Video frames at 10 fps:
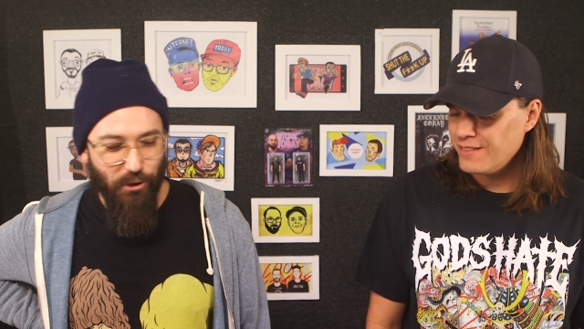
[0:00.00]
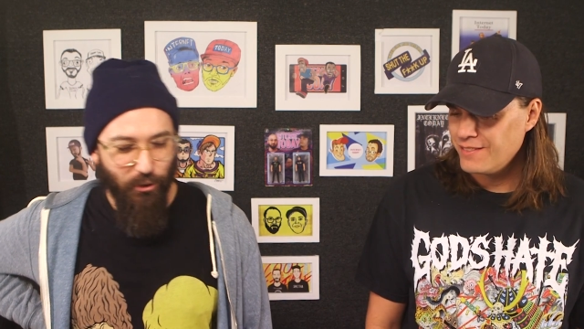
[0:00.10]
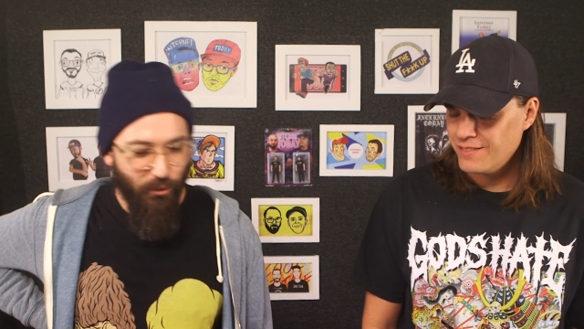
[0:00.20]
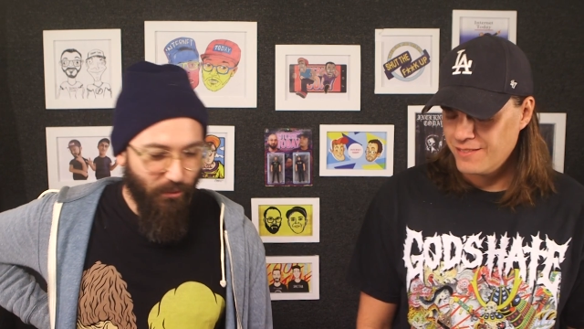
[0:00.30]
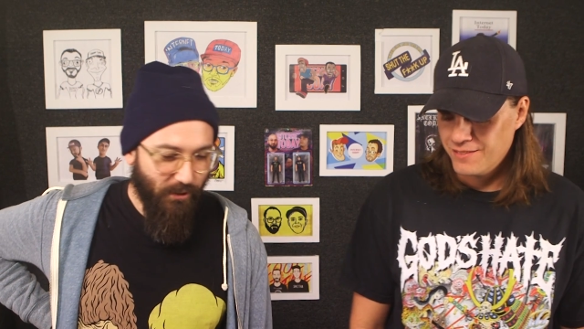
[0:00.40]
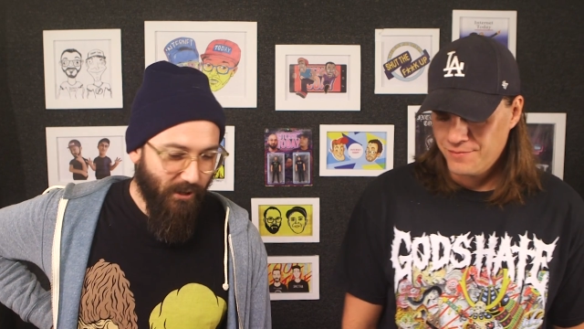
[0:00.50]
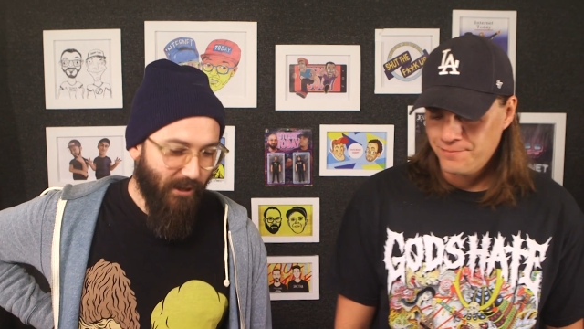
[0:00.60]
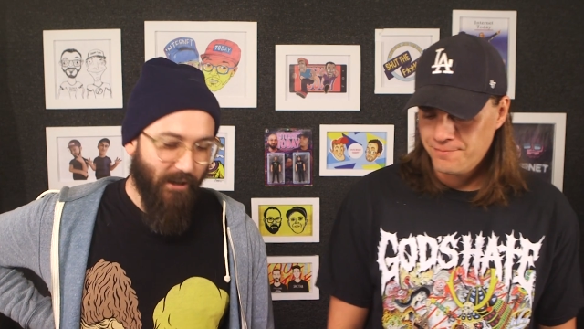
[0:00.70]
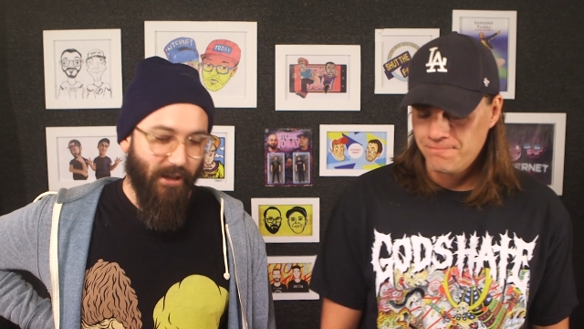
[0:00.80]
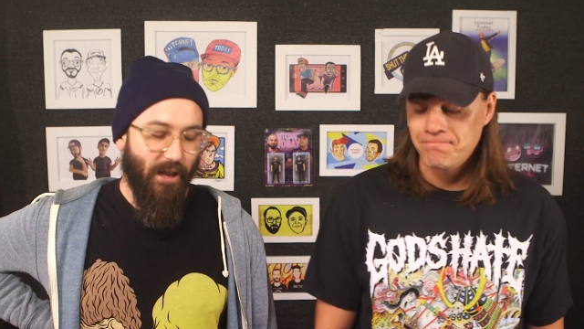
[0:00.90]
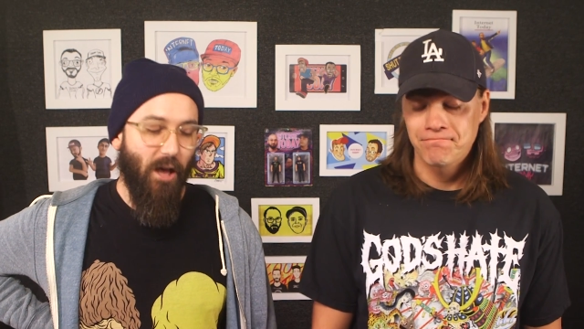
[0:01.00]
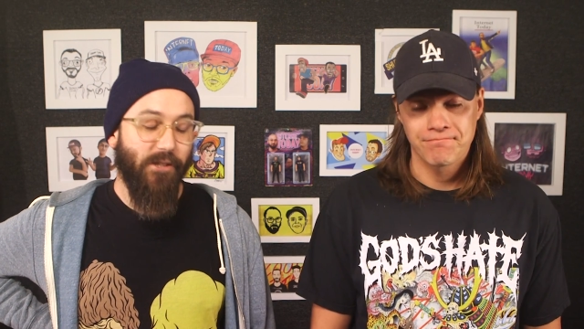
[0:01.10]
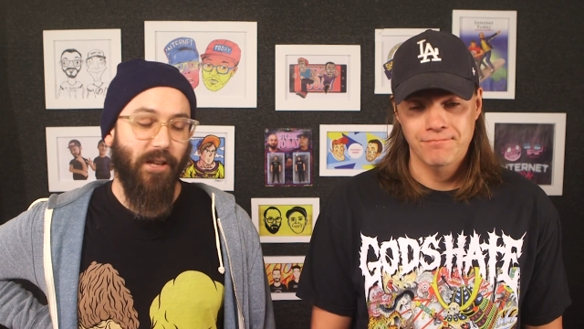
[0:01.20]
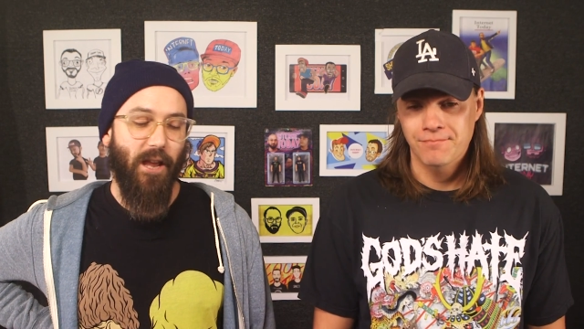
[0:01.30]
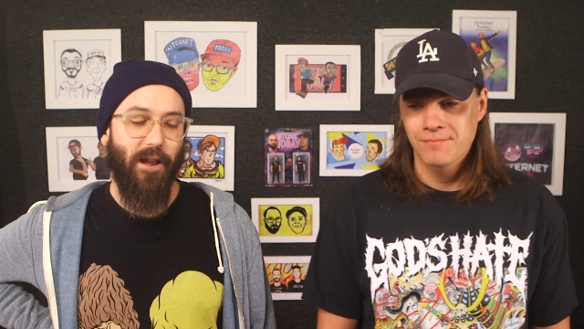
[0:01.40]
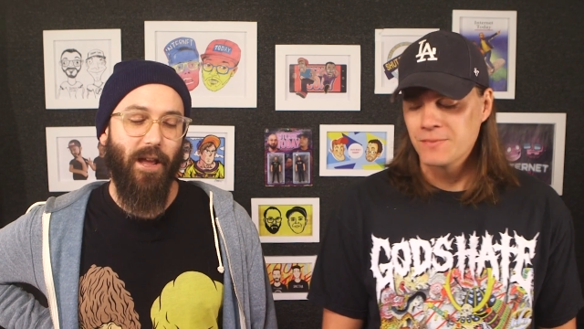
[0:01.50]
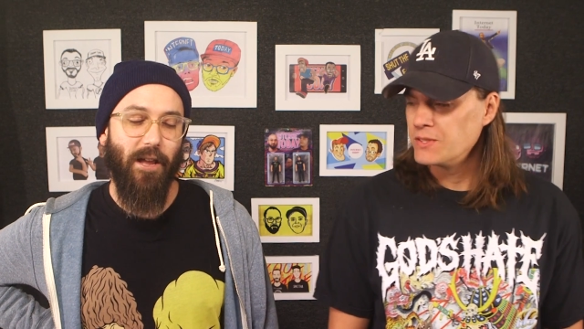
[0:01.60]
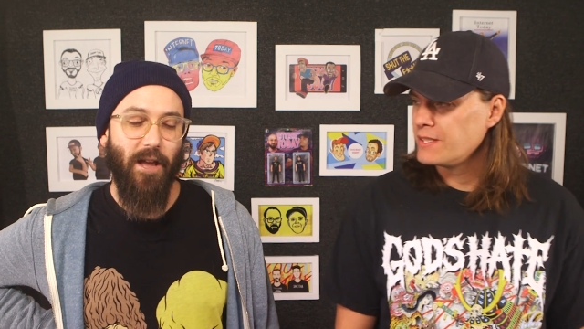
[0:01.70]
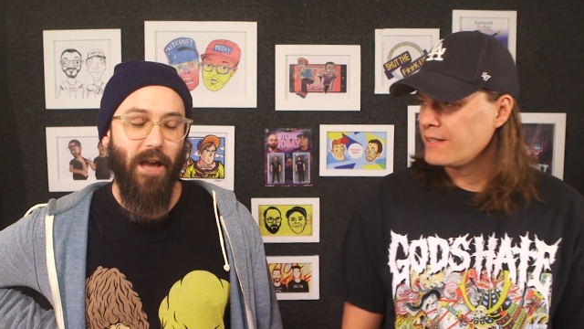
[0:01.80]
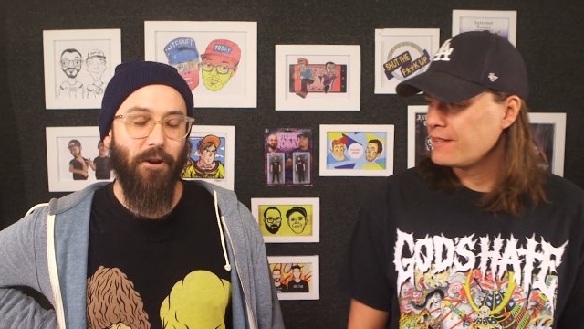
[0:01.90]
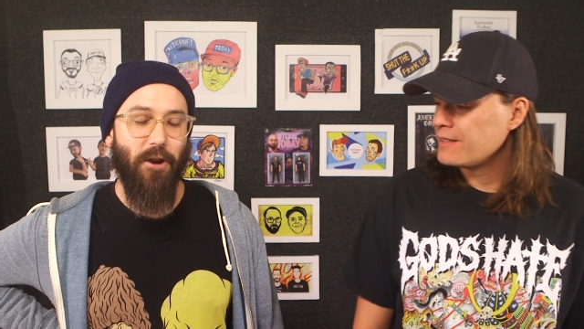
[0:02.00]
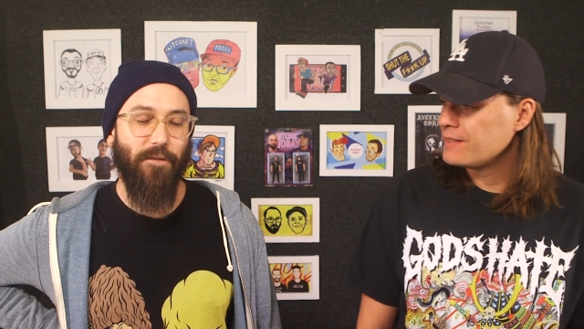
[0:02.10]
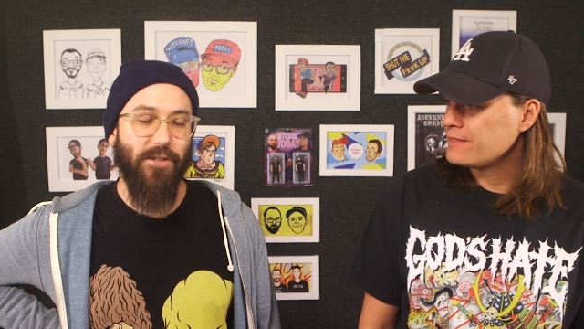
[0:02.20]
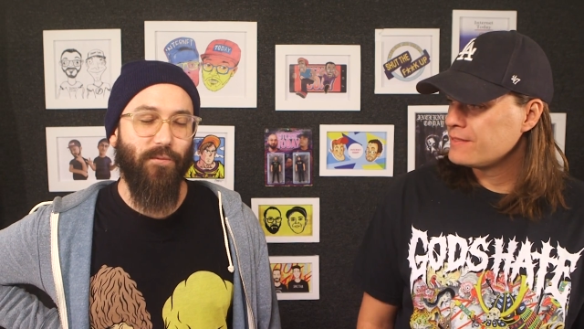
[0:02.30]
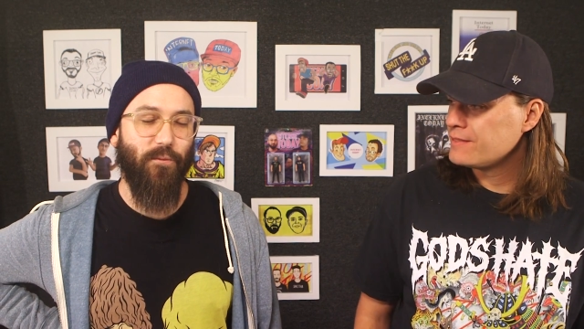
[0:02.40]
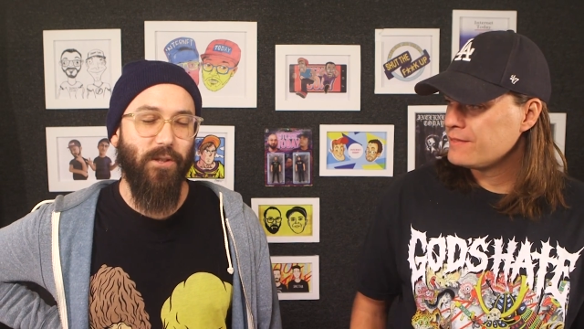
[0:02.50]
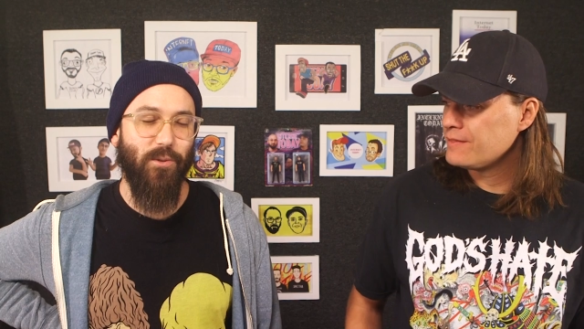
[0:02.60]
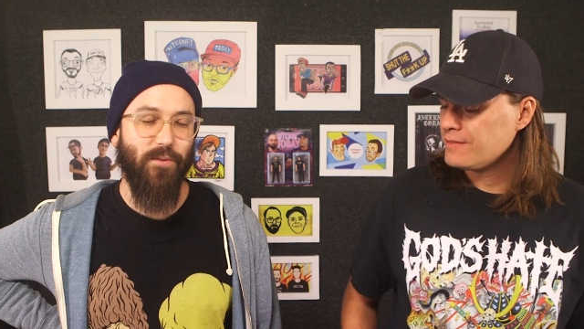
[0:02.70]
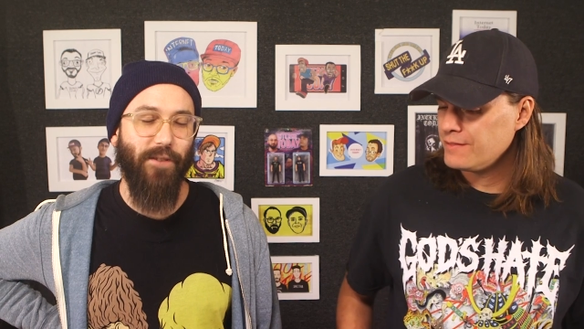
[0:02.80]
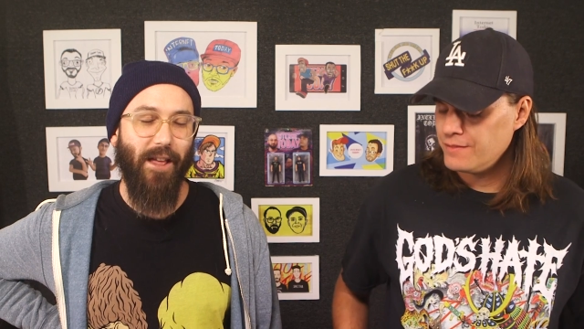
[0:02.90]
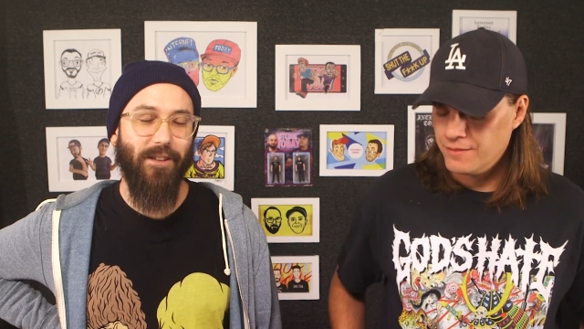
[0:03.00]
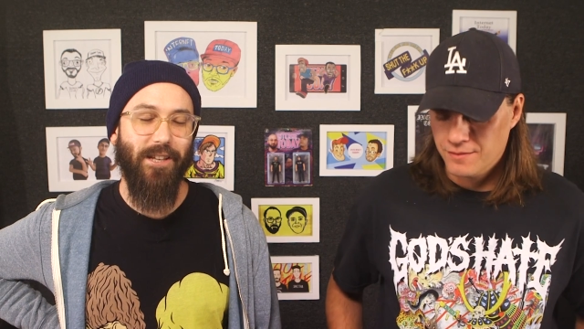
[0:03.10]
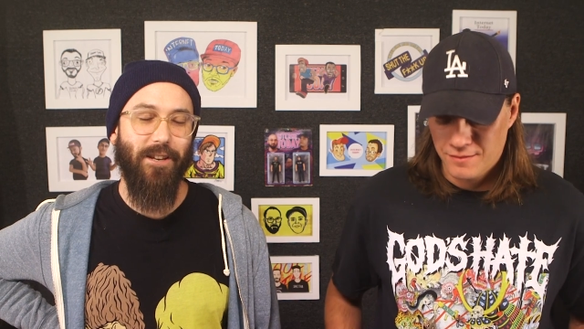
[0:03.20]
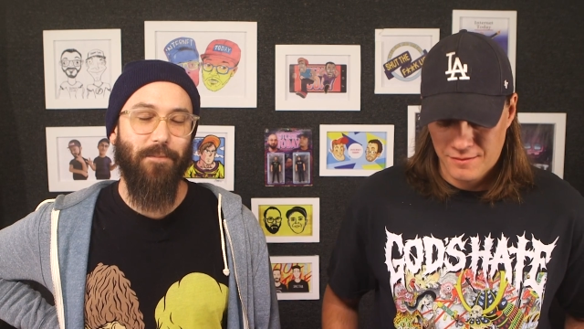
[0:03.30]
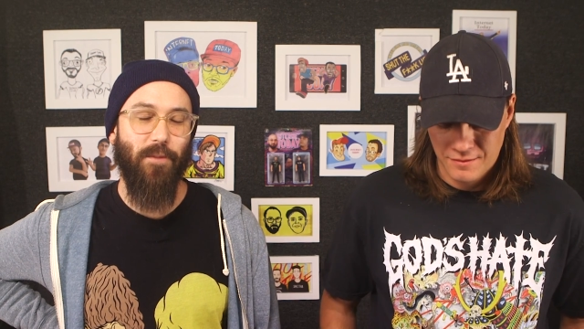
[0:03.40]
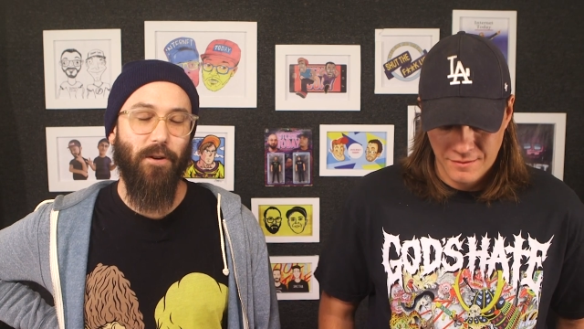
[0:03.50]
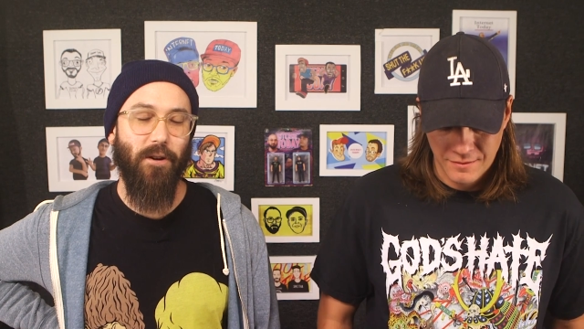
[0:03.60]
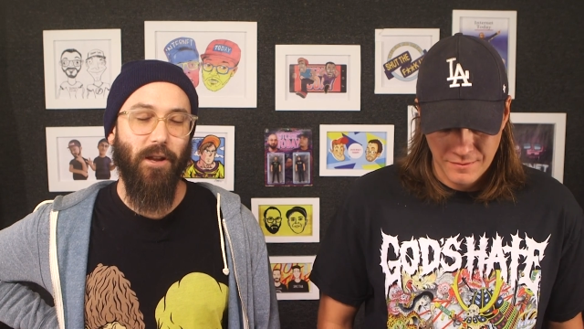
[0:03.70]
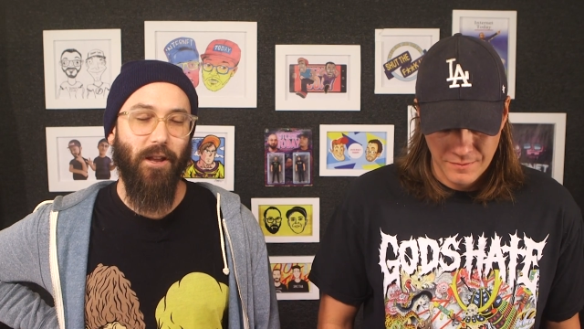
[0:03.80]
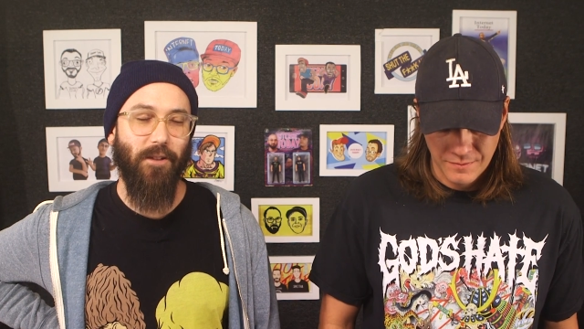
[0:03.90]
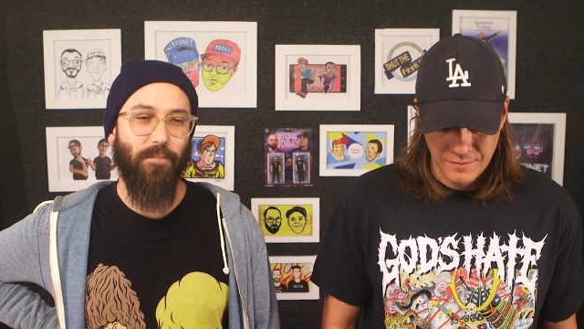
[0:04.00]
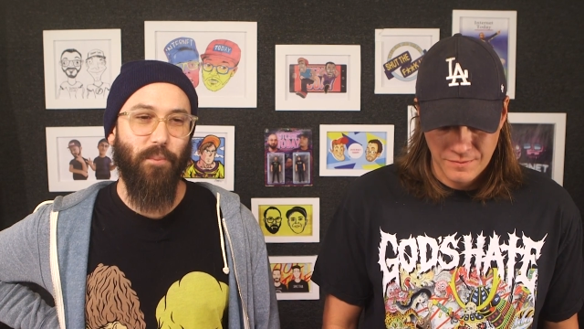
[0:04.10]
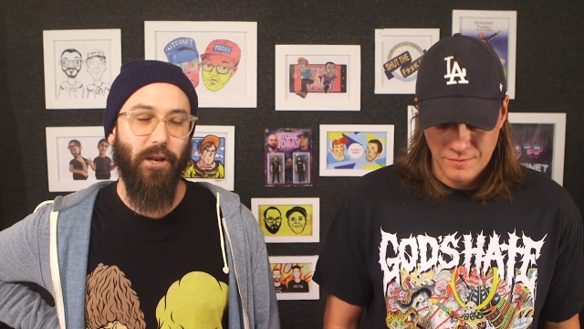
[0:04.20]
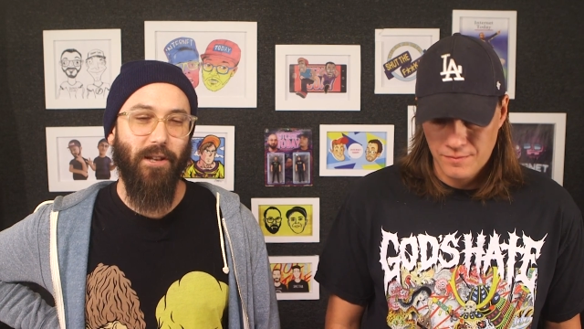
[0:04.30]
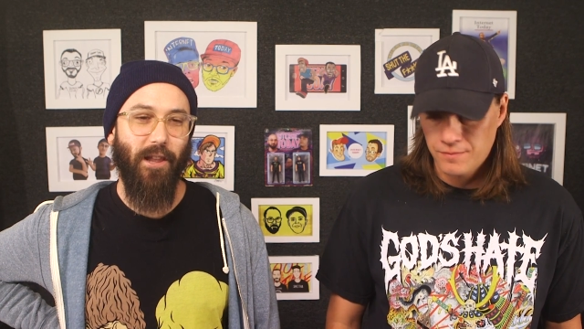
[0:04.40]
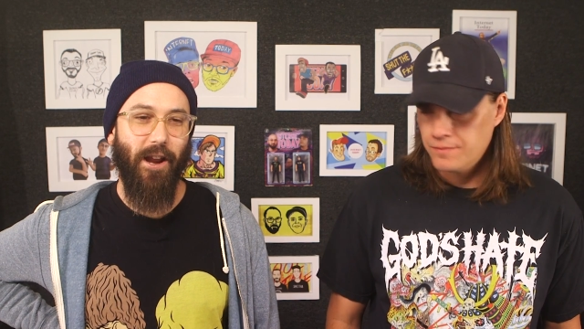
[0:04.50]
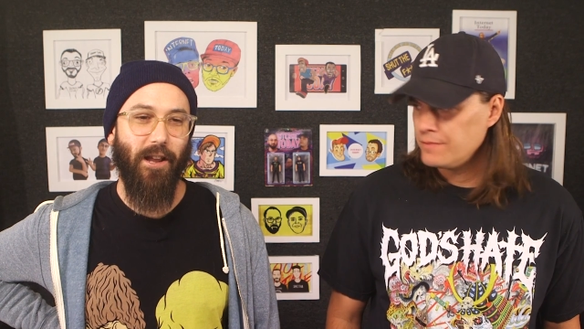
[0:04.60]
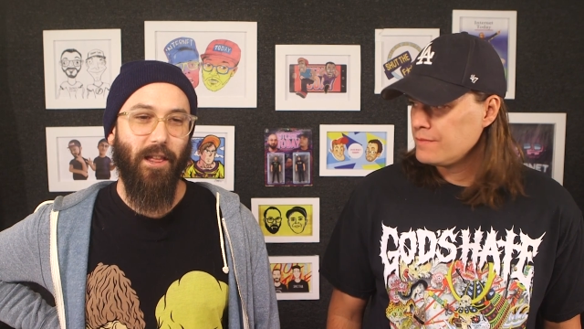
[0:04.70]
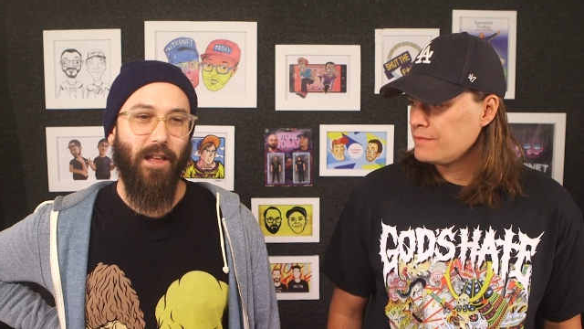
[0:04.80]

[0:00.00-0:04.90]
Speaker 1: coup? i I I don't know if it's this was validated or uh, but like